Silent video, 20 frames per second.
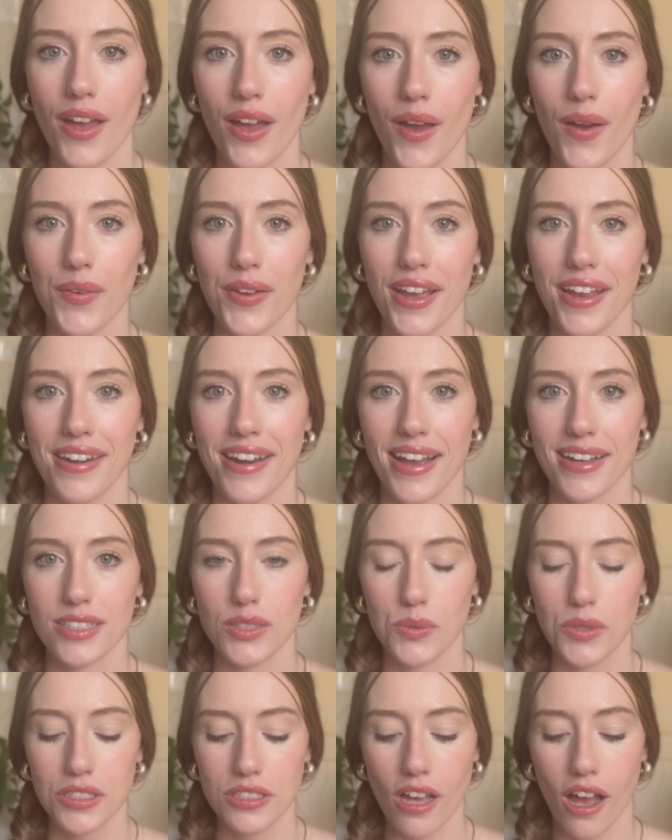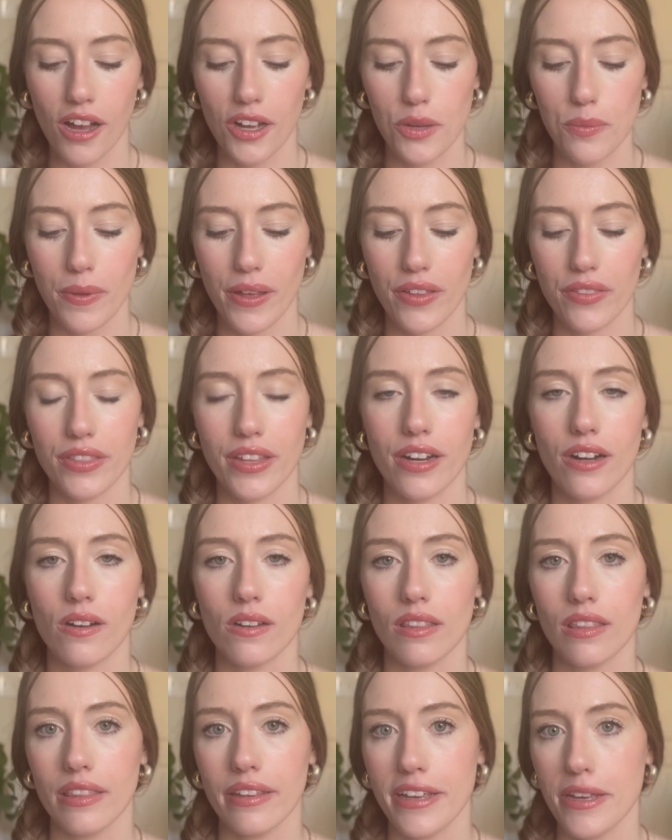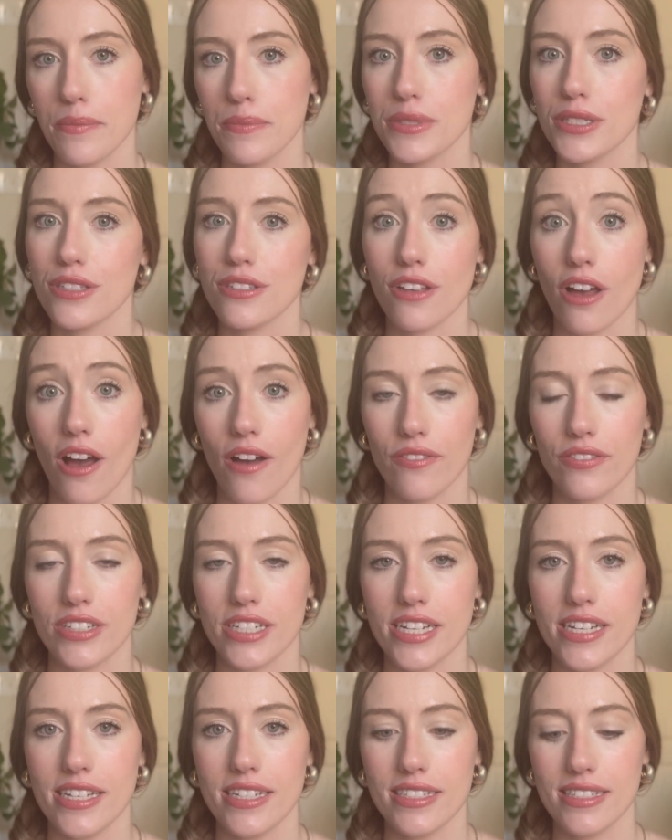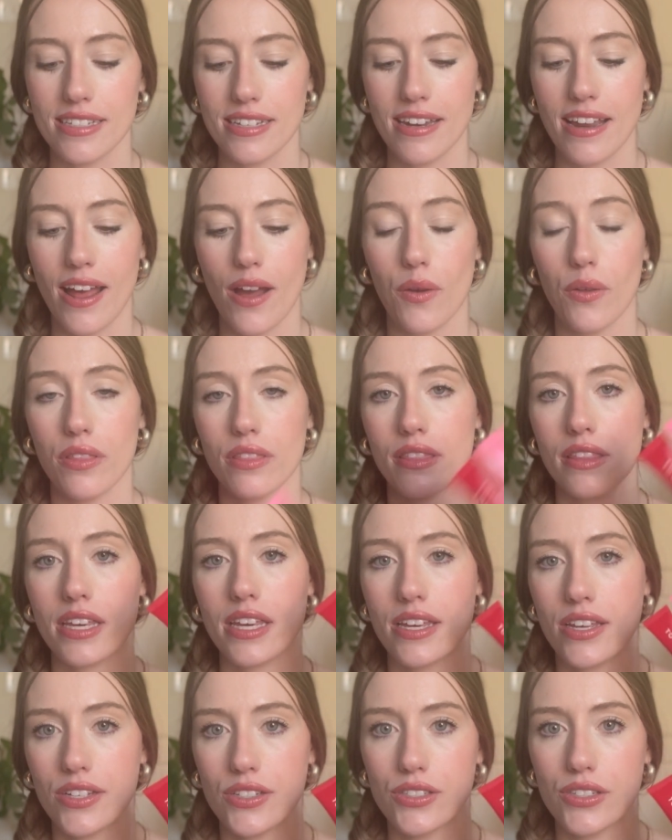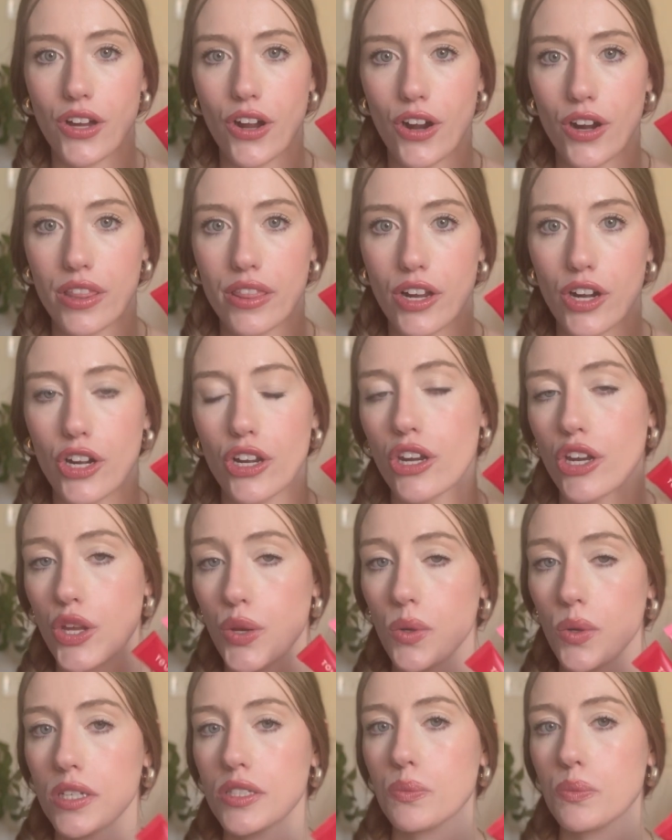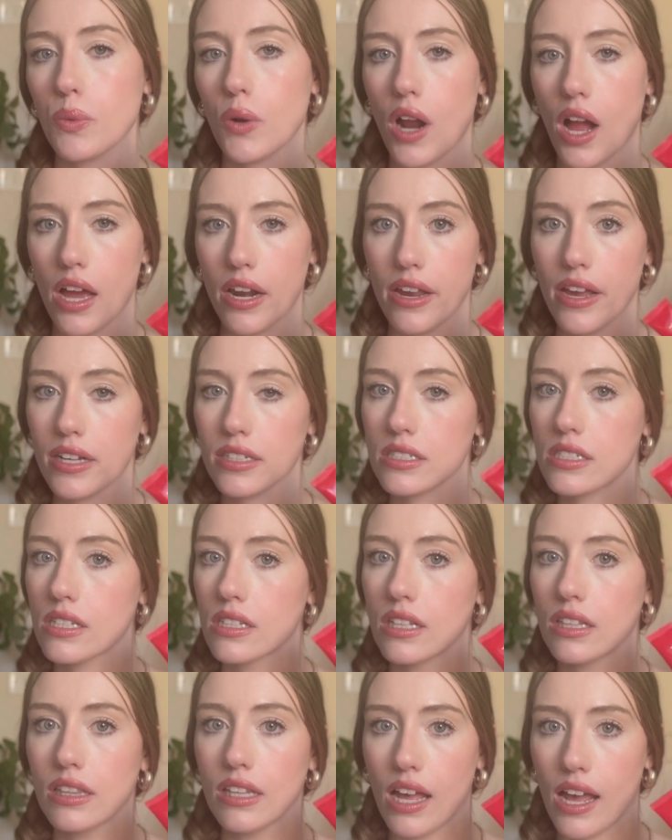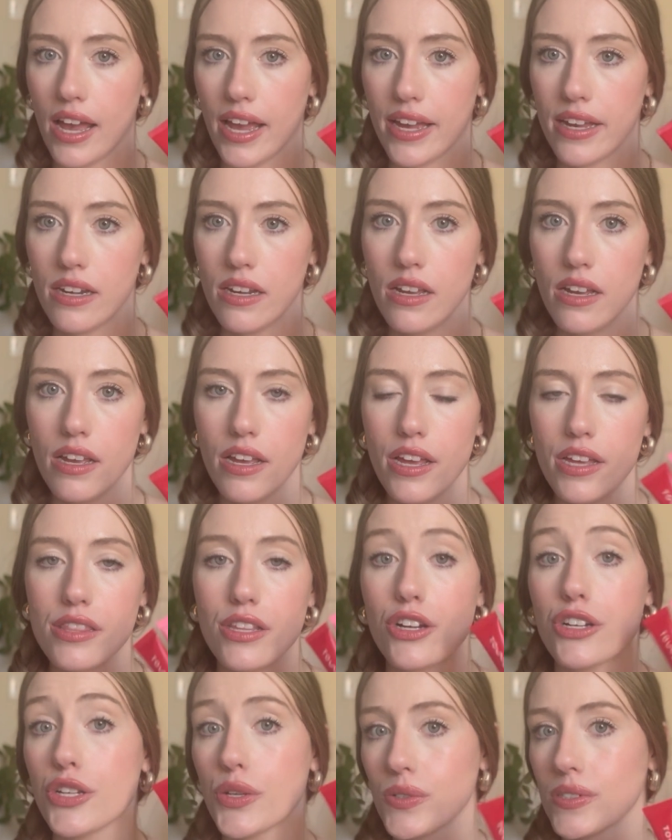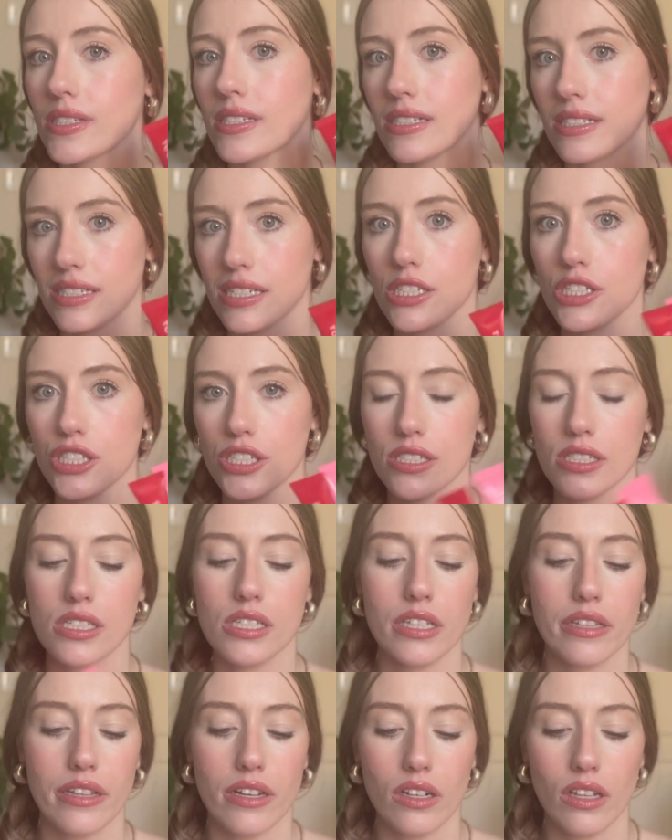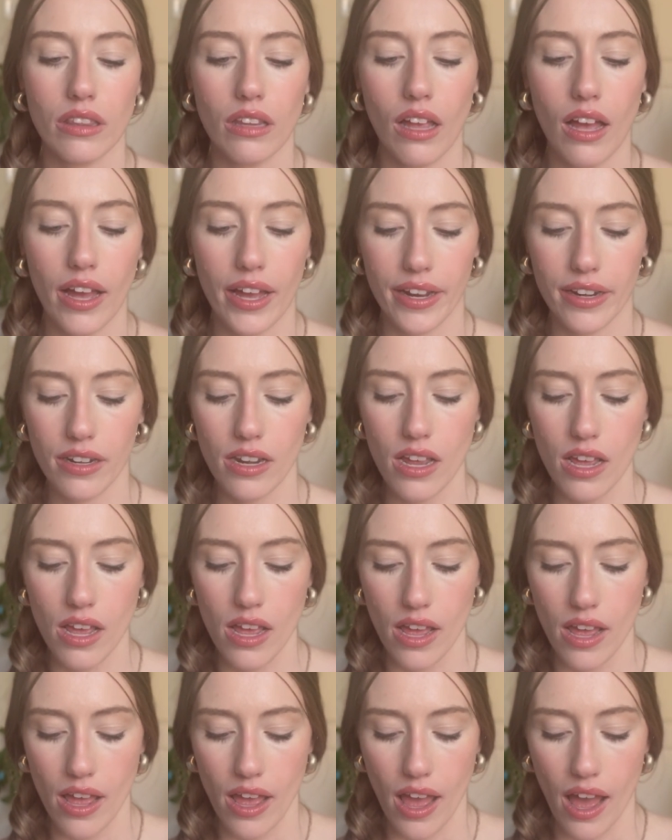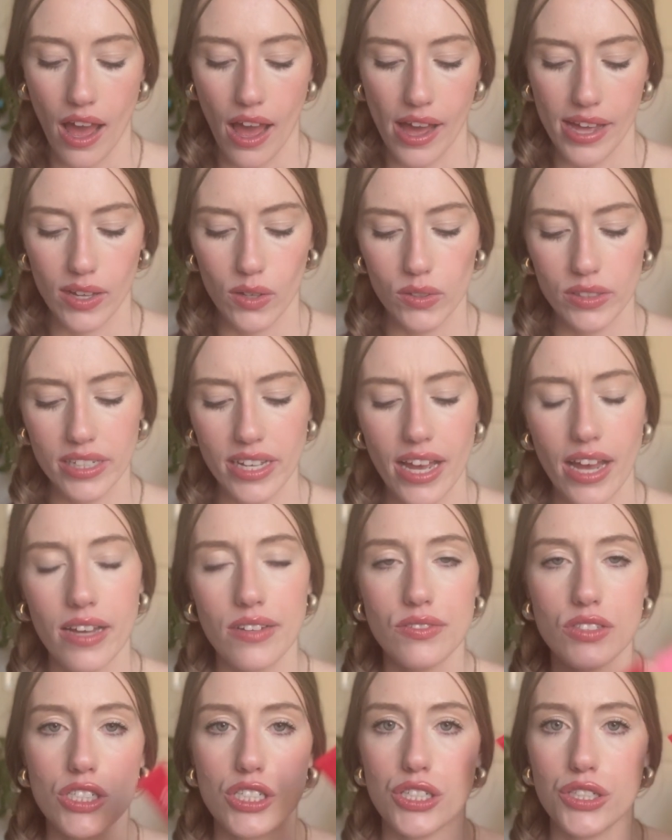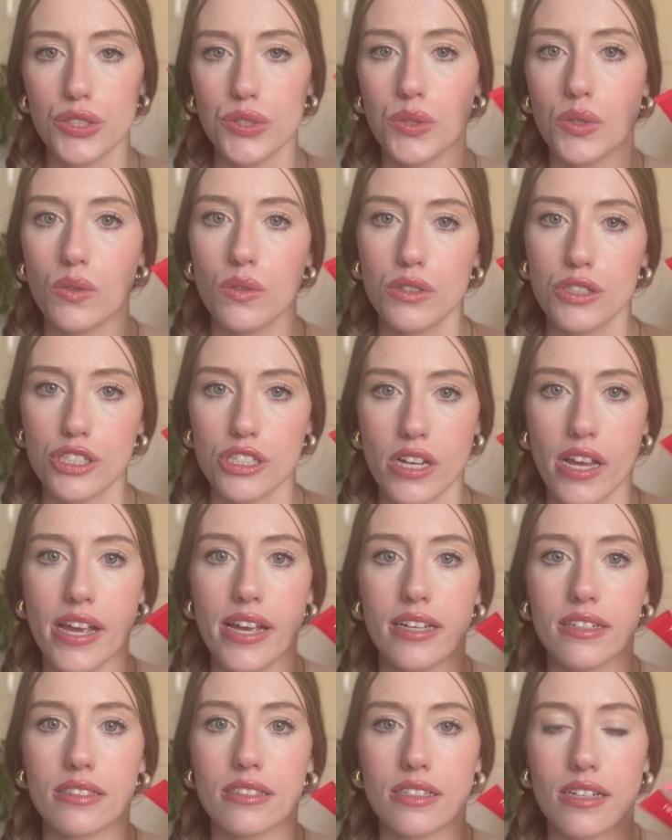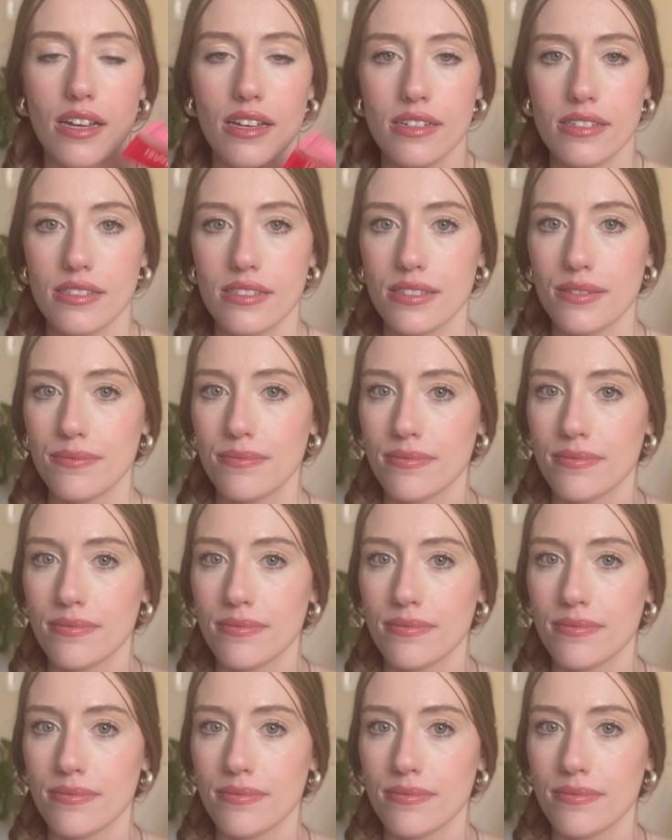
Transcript: Okay, next we'll talk about their lip softies. Now, these are their newest product to the line, their newest addition to their line. I only have 2 shades because